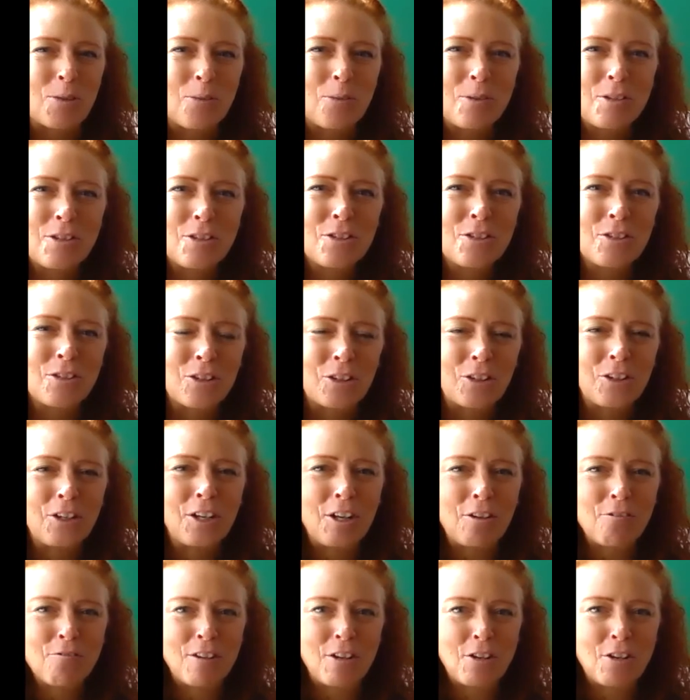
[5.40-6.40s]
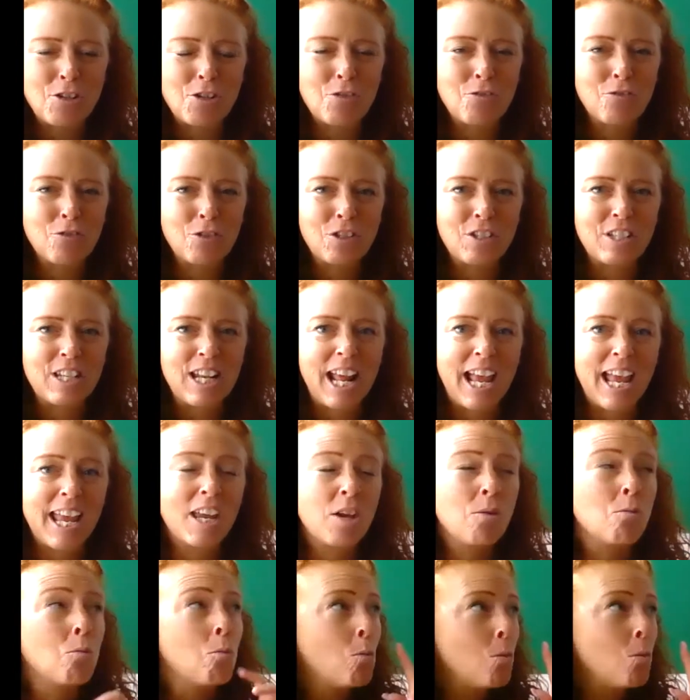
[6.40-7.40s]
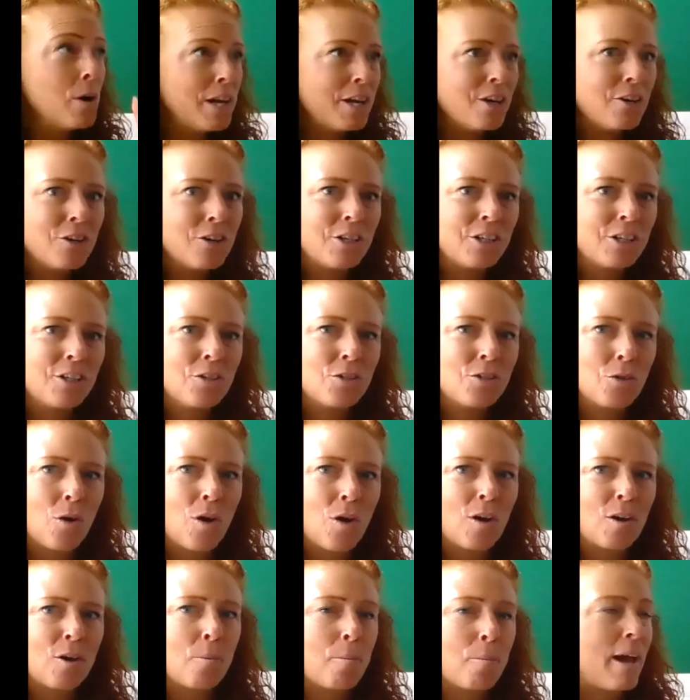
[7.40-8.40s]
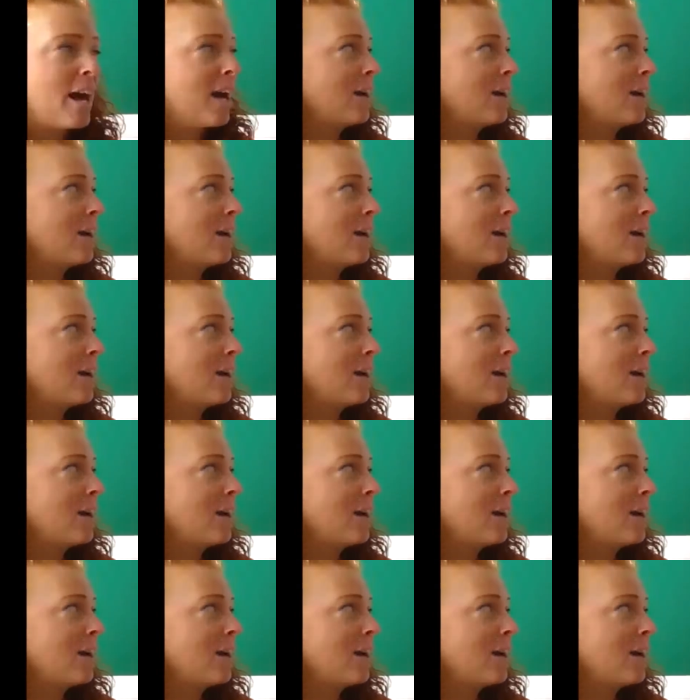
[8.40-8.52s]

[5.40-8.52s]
Stone with your learning adventure for today. We are going to talk